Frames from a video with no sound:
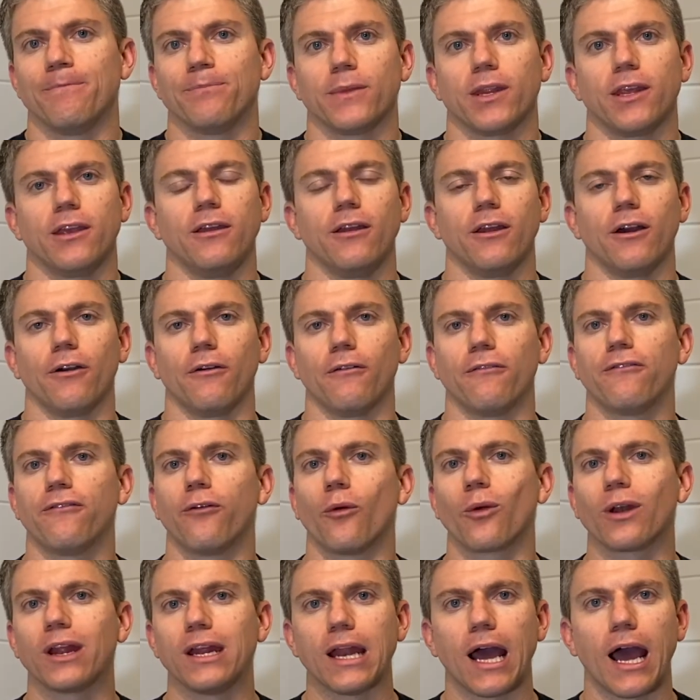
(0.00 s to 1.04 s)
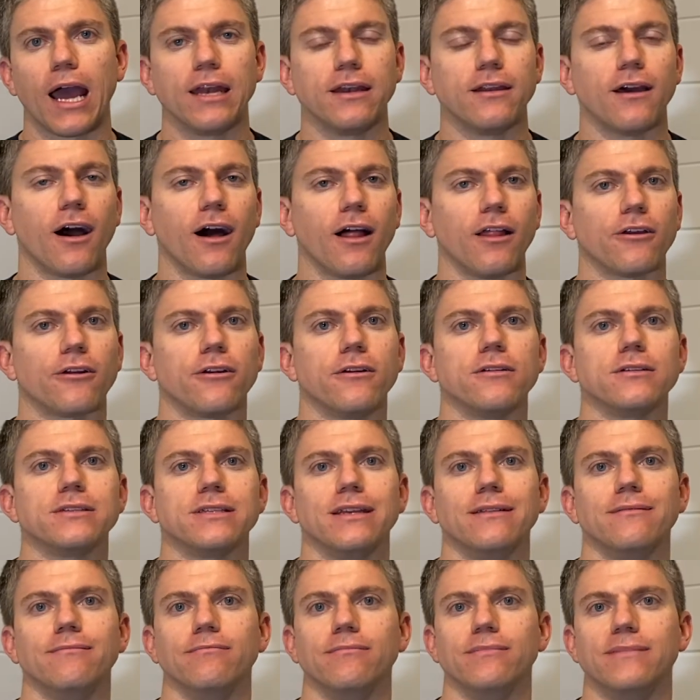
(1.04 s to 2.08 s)
$49
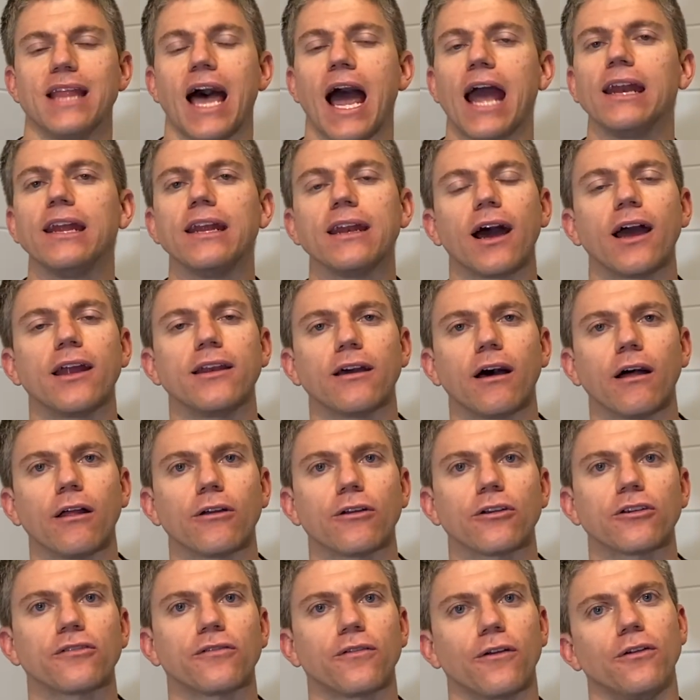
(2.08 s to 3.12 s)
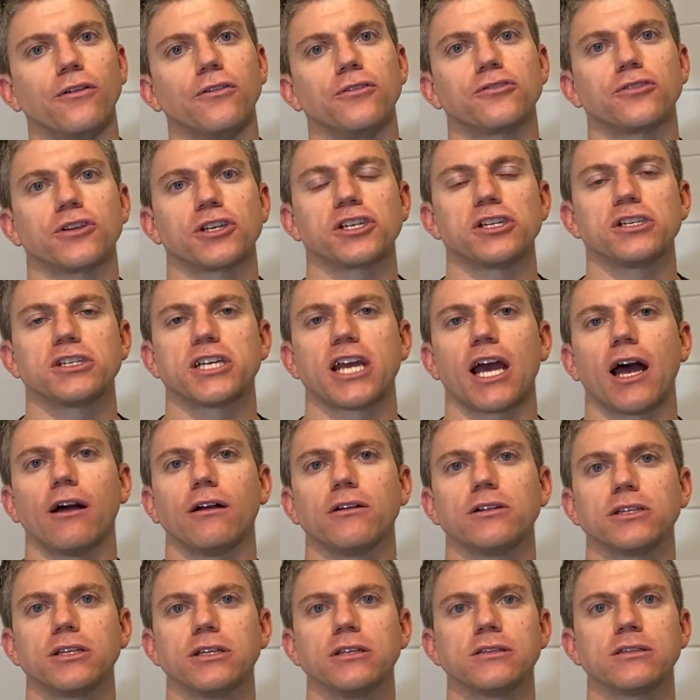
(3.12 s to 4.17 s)
and $99 for nutrition
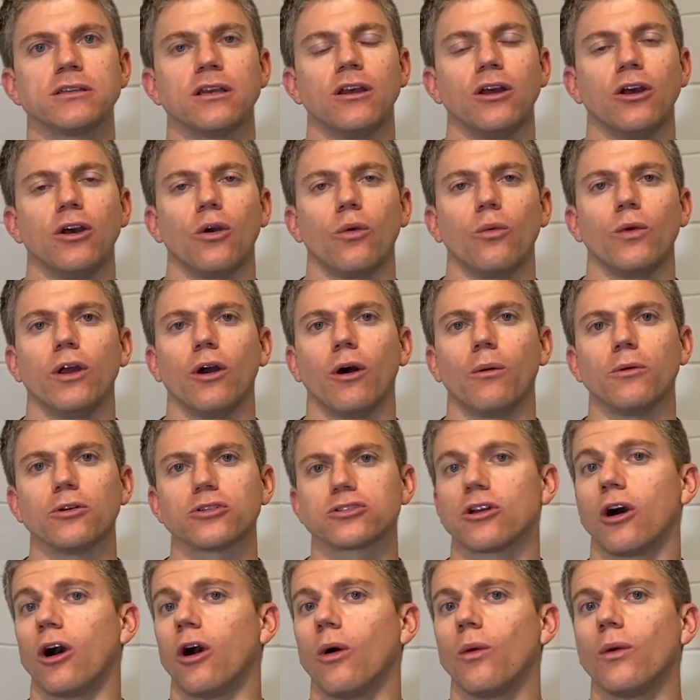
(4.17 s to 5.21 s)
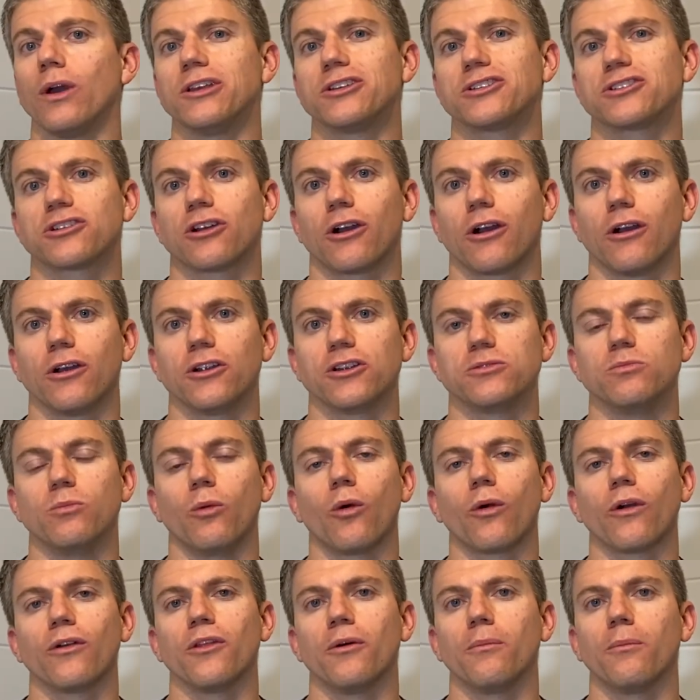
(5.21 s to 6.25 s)
challenges, we almost always charge
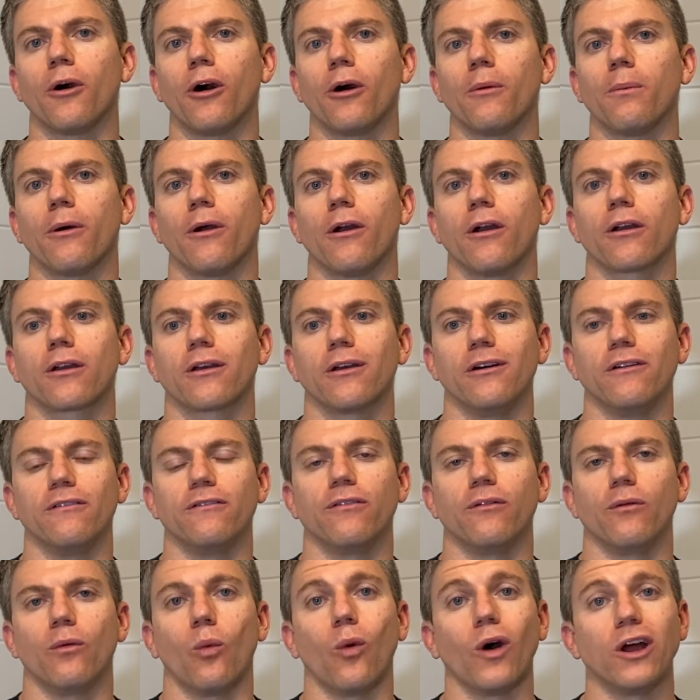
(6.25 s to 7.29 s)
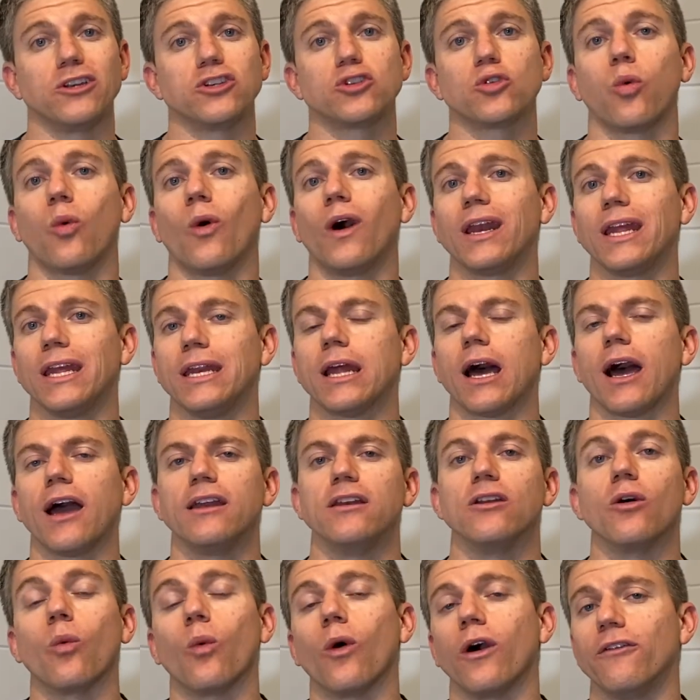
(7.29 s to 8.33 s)
more in the ballpark of $129
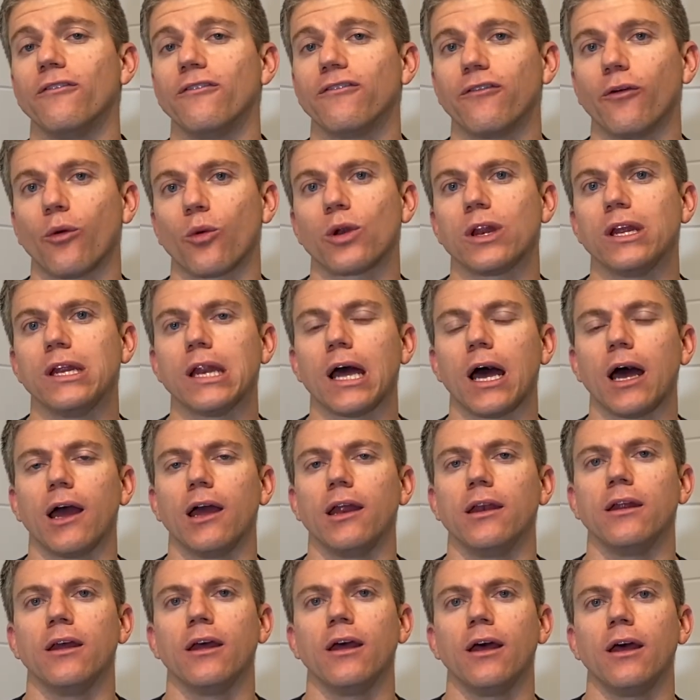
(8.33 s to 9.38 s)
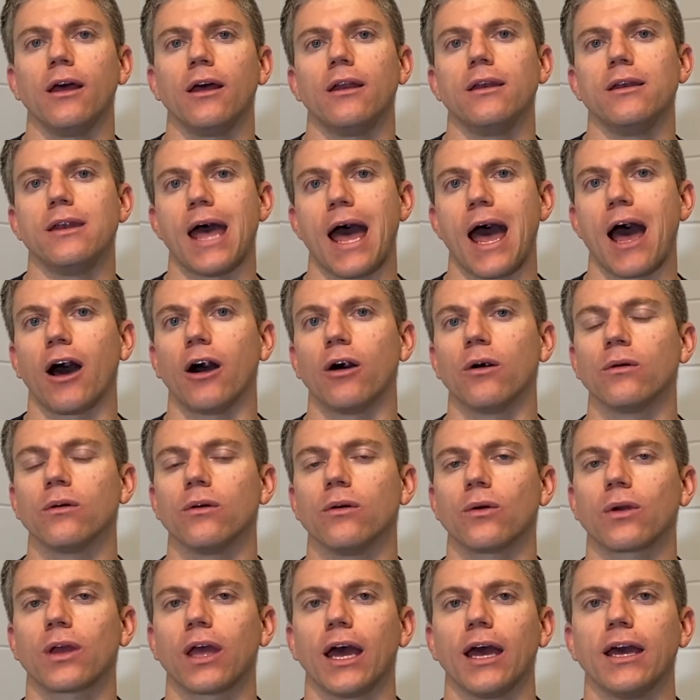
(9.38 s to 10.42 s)
to $149 now,
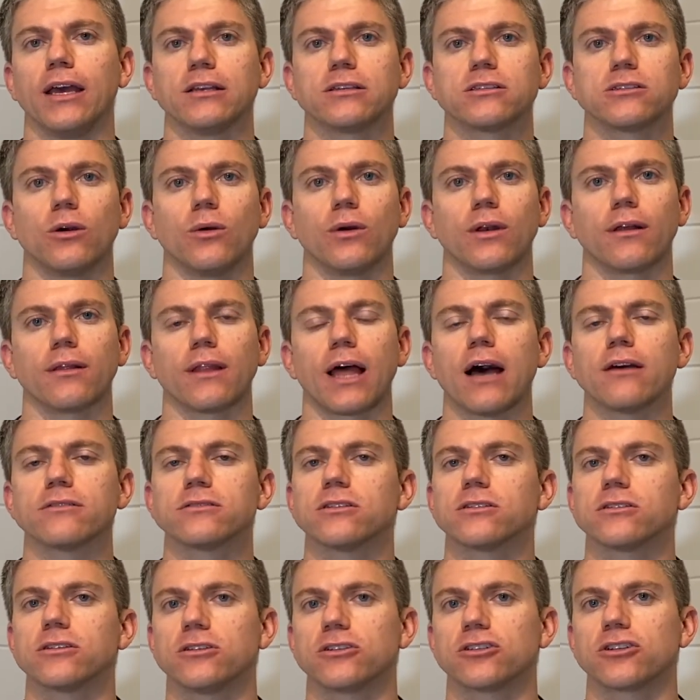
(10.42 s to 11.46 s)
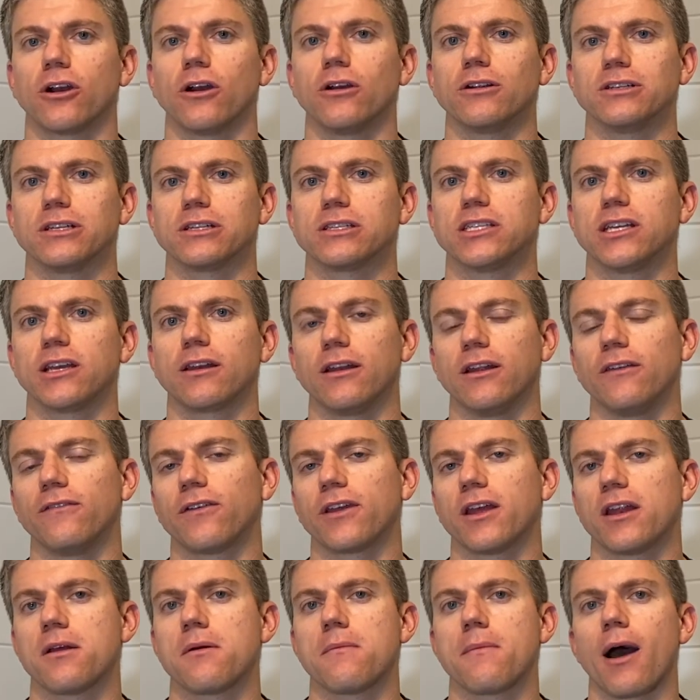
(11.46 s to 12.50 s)
okay? So it allows us to charge a
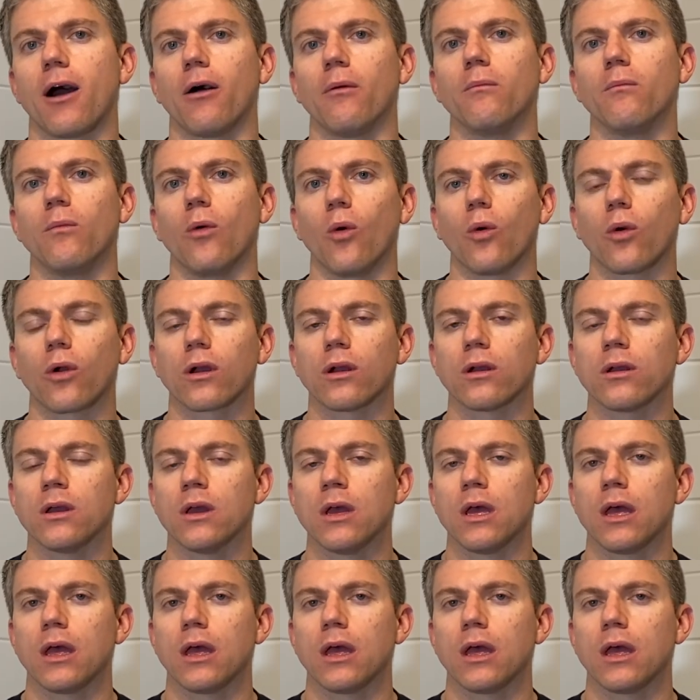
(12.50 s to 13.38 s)
significant amount more